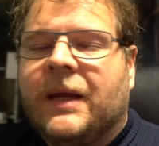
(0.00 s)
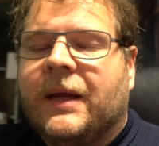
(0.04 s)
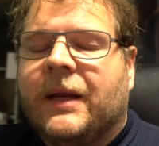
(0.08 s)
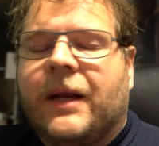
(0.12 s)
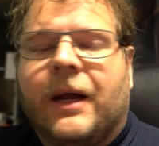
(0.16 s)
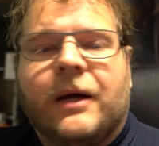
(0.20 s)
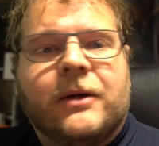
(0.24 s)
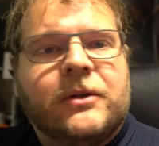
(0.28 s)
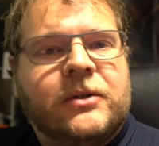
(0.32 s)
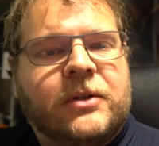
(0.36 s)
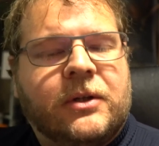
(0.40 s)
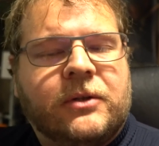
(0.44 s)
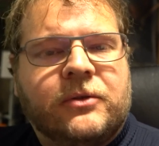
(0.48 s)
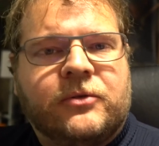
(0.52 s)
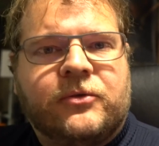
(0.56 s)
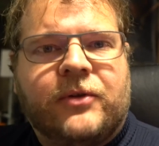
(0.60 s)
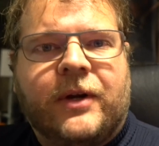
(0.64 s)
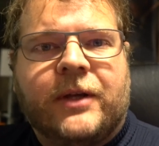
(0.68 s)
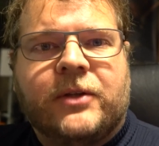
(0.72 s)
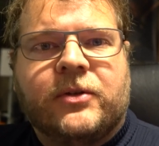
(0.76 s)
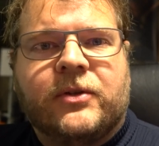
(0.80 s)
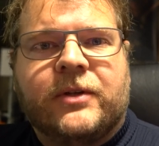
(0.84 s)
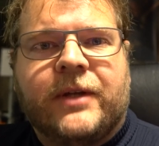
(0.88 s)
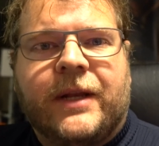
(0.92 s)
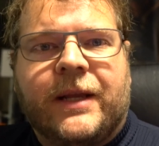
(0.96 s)
Now, don't
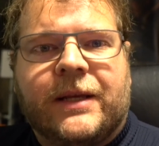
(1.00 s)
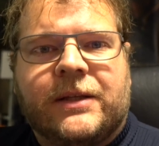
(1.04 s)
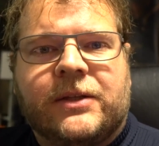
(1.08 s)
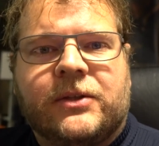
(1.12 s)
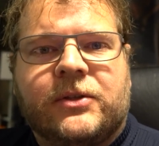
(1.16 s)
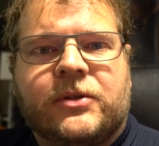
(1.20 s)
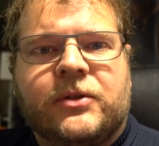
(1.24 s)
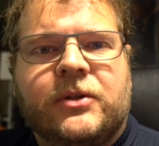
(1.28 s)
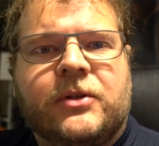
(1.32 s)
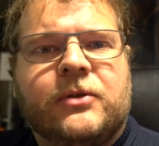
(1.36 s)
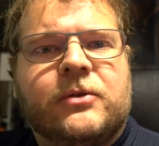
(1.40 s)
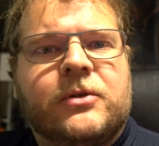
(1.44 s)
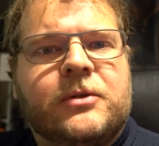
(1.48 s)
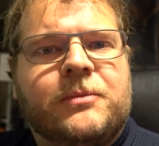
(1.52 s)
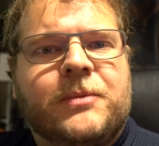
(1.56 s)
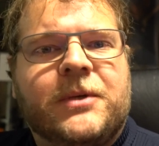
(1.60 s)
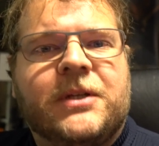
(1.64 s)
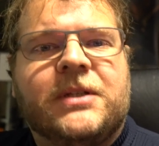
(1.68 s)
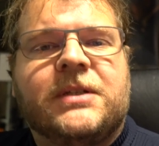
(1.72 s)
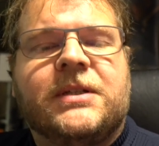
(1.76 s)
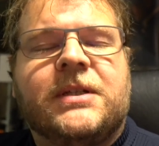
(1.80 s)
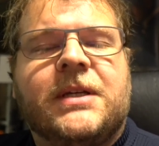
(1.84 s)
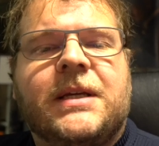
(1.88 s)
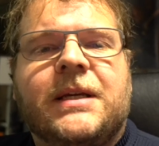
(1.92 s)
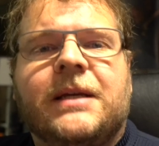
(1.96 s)
try to connect it to
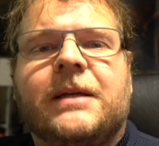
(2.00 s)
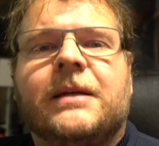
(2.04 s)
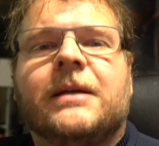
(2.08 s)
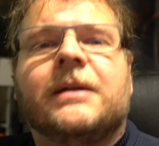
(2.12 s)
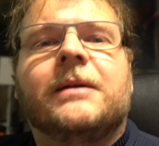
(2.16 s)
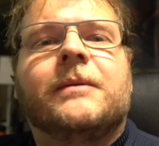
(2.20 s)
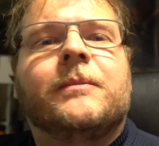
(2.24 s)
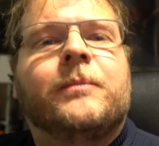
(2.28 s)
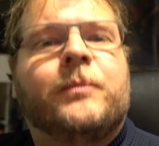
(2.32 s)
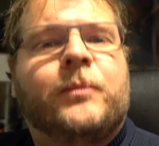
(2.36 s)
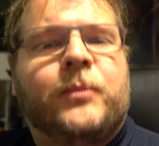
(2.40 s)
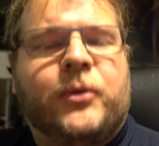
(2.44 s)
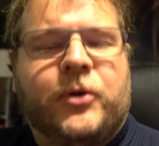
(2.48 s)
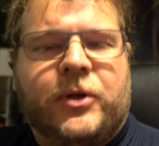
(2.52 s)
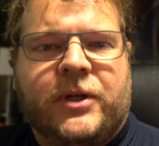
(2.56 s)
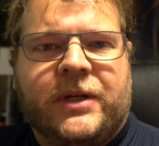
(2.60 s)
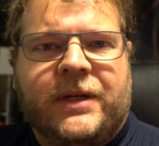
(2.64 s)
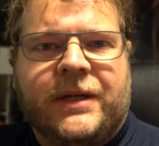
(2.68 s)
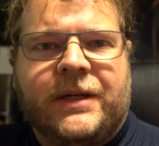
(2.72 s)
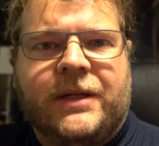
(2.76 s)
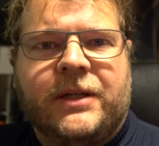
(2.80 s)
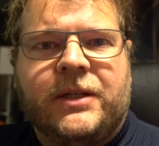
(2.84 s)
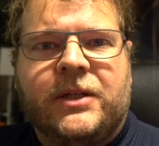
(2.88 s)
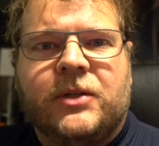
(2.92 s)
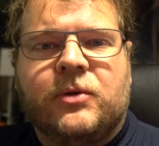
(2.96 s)
USB-C. Put
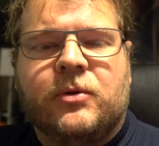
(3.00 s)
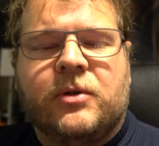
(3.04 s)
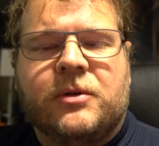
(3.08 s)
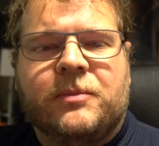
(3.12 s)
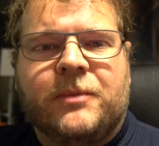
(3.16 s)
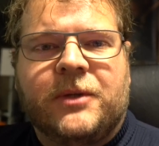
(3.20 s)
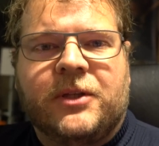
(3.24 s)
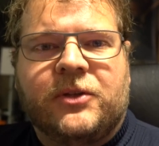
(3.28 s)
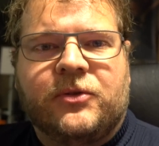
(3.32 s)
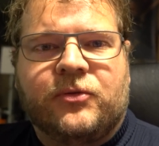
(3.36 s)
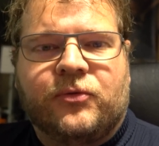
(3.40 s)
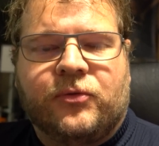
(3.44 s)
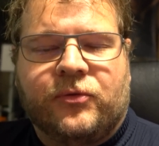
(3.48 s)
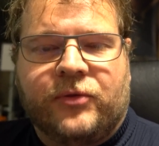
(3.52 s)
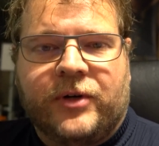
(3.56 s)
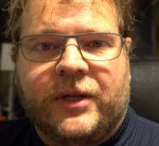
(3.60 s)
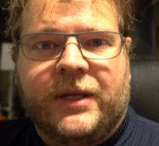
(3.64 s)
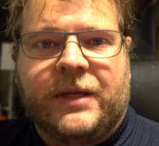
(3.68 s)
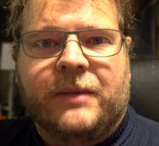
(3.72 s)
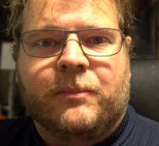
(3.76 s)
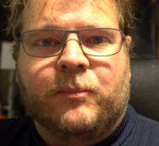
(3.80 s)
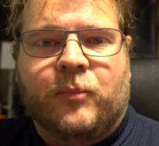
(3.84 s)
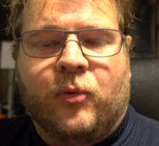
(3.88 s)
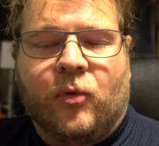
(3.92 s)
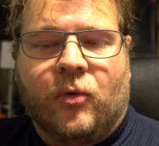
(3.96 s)
it in a USB
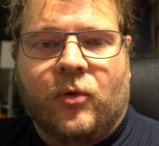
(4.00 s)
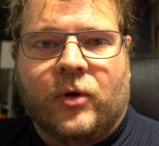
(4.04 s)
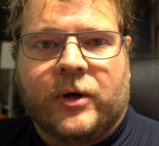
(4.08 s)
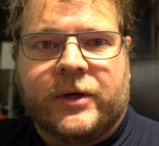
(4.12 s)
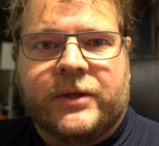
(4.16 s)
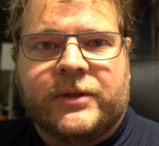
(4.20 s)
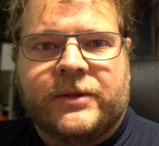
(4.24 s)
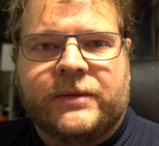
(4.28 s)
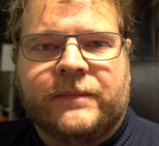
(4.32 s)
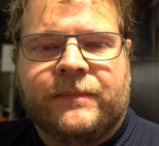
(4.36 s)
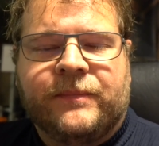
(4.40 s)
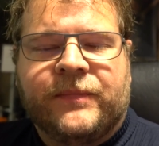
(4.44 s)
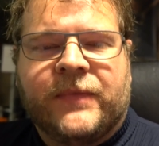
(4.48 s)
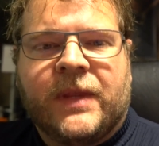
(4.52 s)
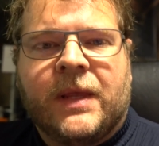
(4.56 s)
3 port.